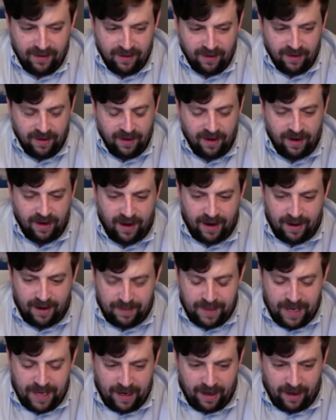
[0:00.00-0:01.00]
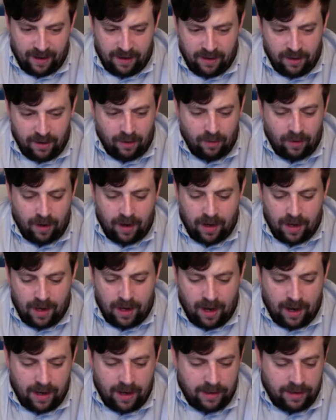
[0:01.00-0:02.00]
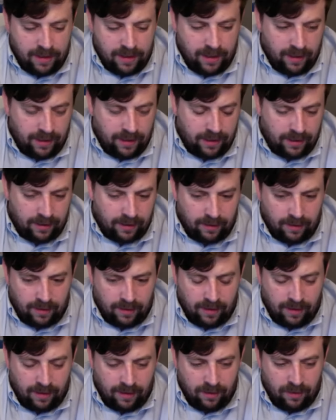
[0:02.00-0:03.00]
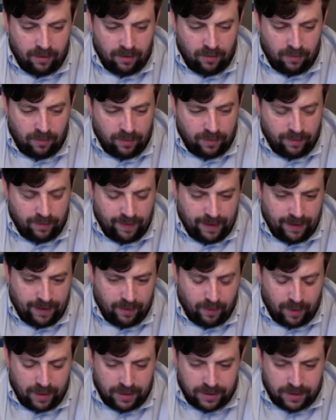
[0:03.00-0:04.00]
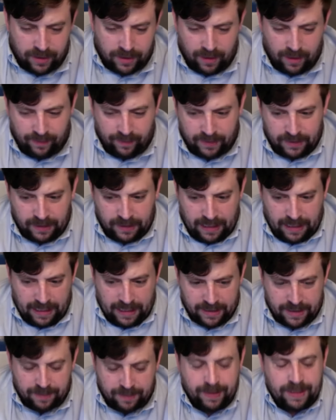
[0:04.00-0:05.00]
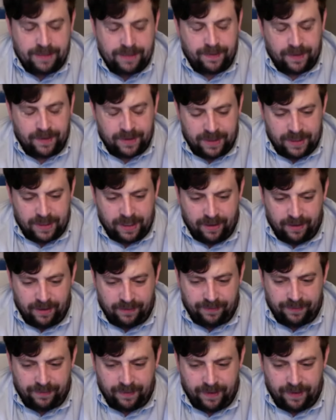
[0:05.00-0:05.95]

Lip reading: I think the valuation obviously kind of speaks for itself.